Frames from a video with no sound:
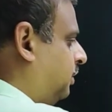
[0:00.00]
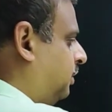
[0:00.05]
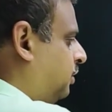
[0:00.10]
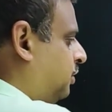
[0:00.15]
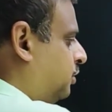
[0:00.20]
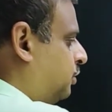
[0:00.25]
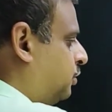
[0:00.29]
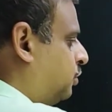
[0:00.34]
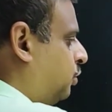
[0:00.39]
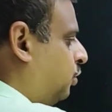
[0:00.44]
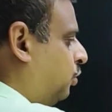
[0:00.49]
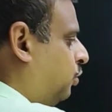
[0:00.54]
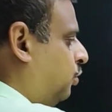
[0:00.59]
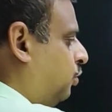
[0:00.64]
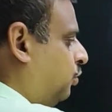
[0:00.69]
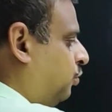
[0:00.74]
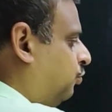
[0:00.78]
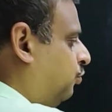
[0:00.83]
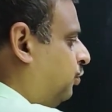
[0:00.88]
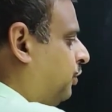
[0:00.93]
So
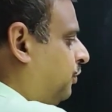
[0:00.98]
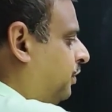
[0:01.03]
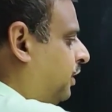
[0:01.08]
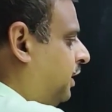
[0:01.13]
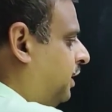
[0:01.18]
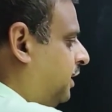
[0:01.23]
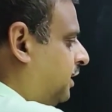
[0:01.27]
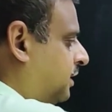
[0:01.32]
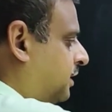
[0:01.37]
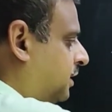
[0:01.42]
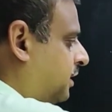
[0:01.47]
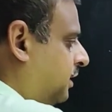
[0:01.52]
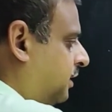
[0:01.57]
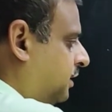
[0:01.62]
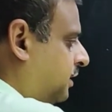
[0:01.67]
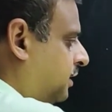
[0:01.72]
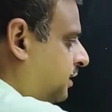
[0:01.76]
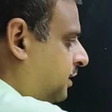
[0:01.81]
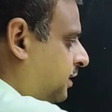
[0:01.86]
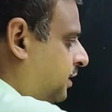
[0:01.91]
we will
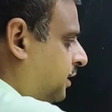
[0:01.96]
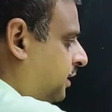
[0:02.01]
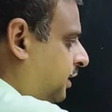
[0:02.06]
discuss